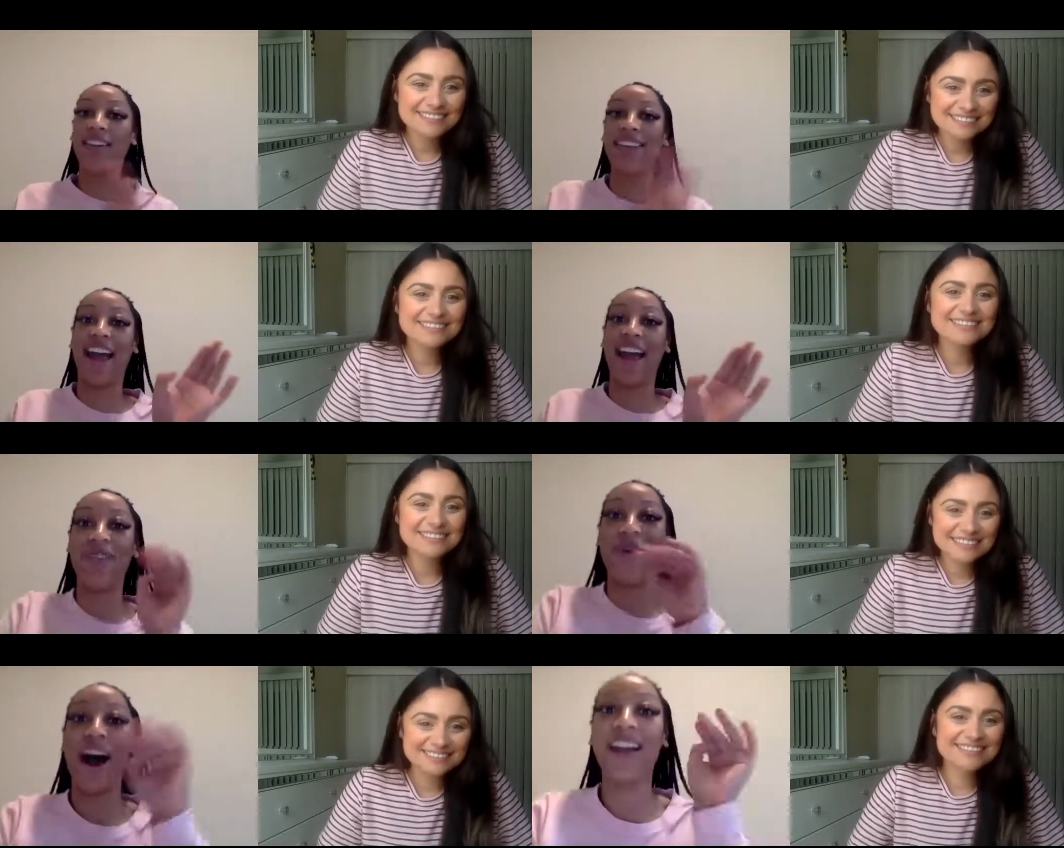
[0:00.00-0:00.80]
Speaker 1: Like,
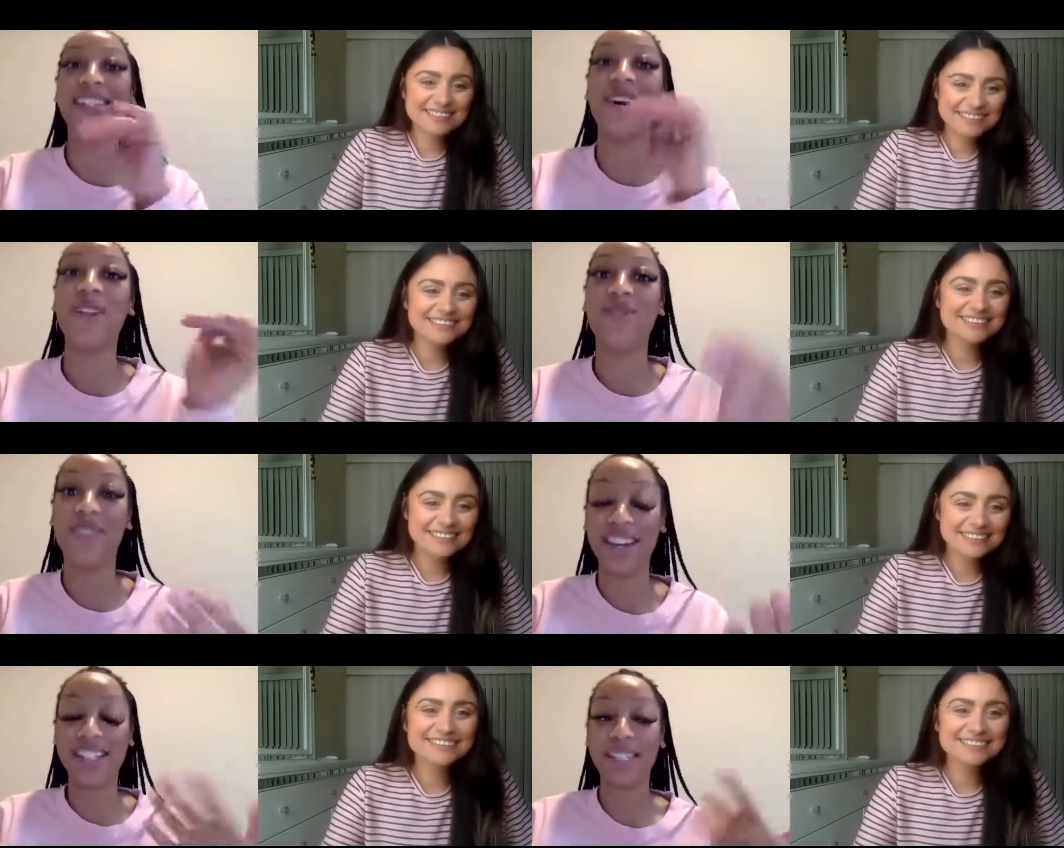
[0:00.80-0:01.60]
why is all of
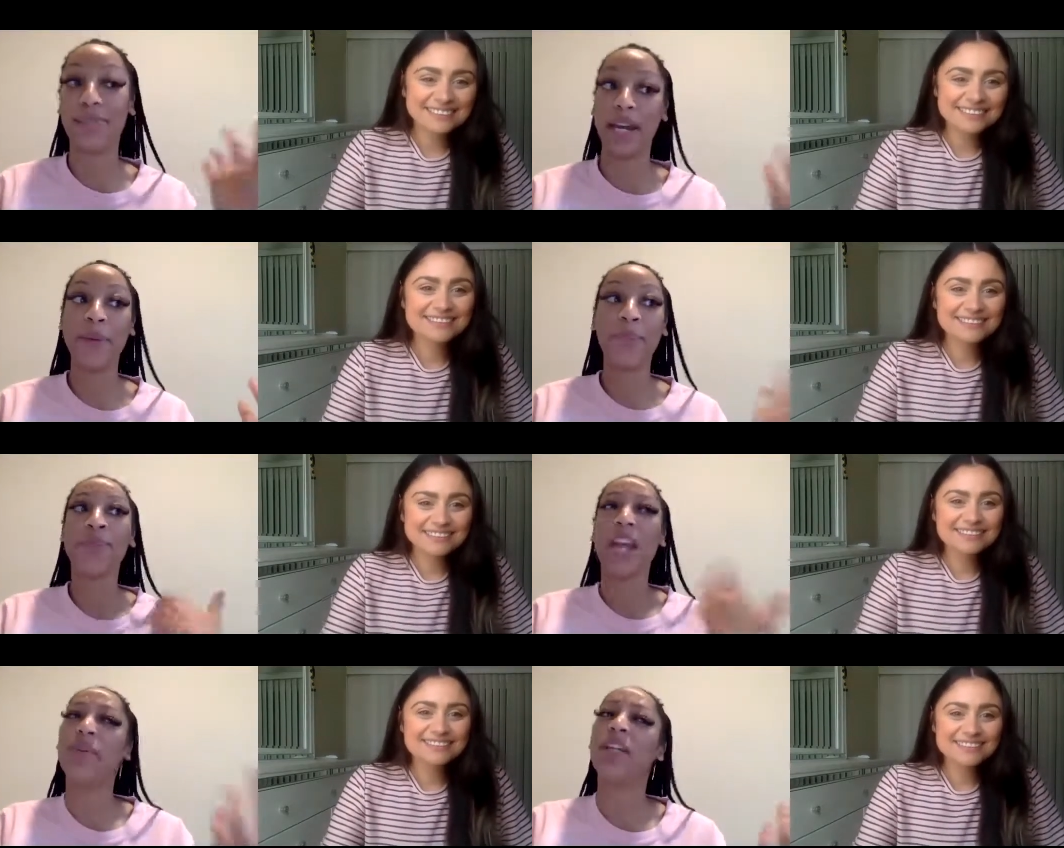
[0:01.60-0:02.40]
this? But
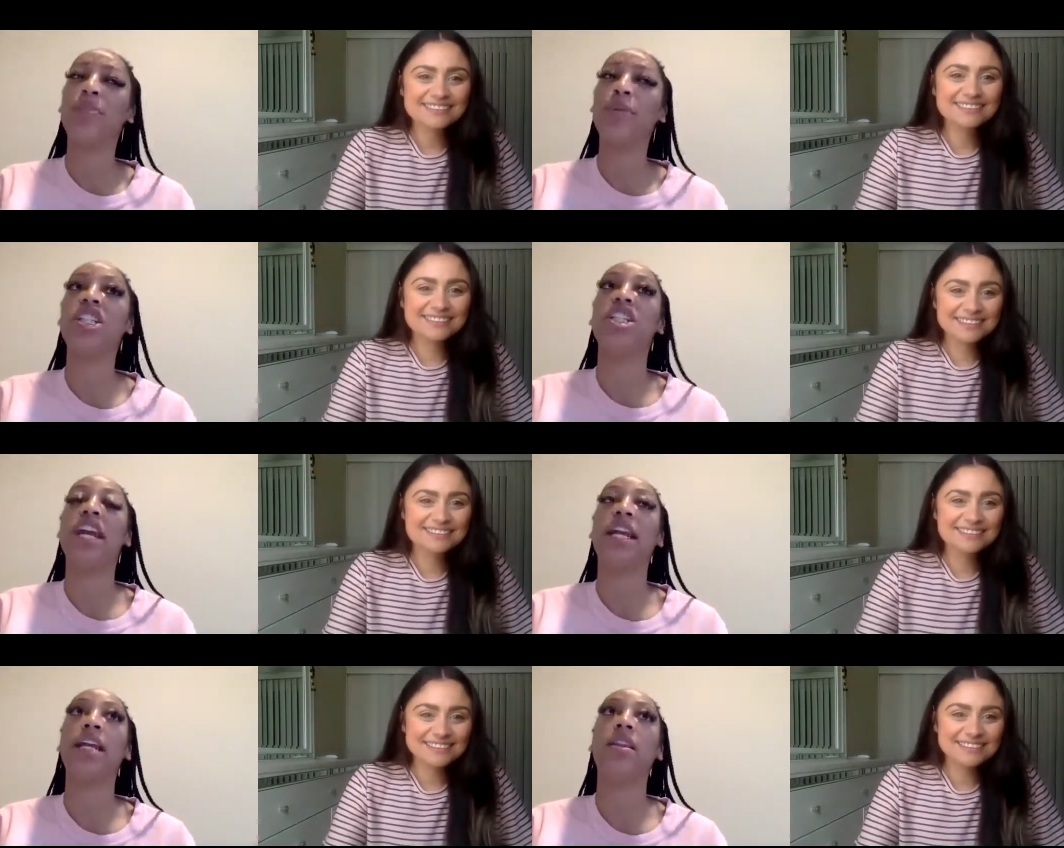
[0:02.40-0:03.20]
I really
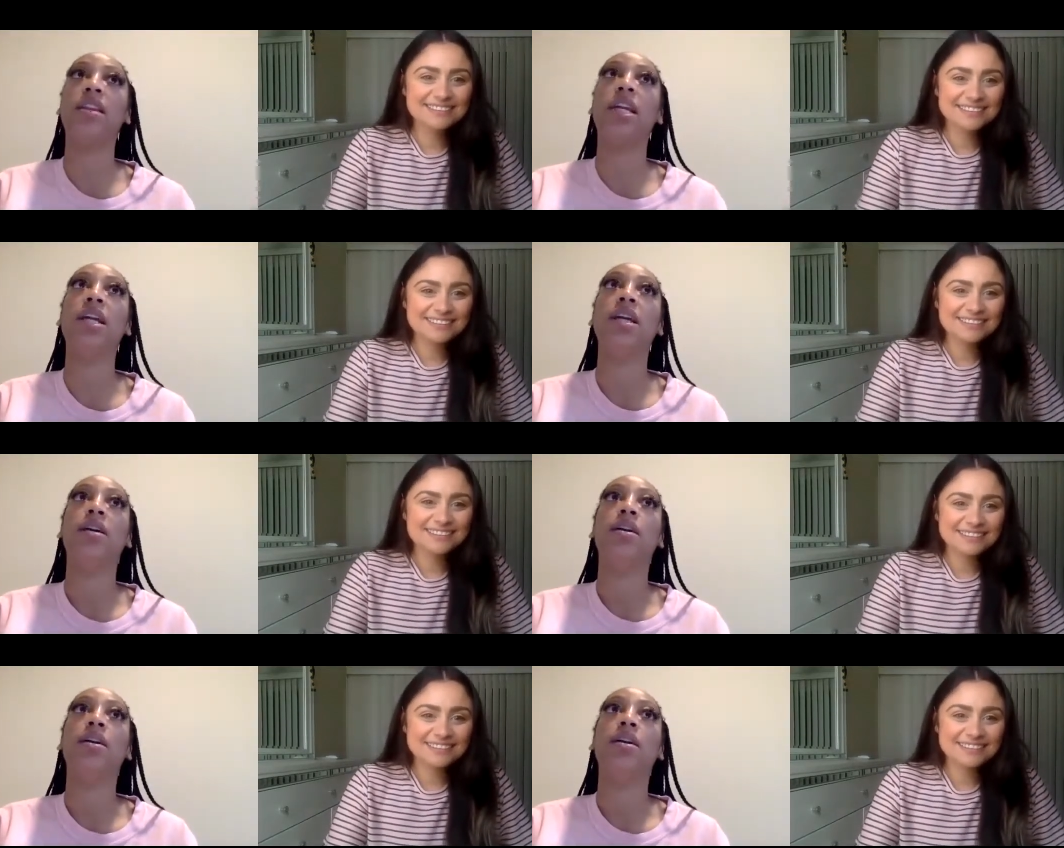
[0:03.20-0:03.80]
appreciated the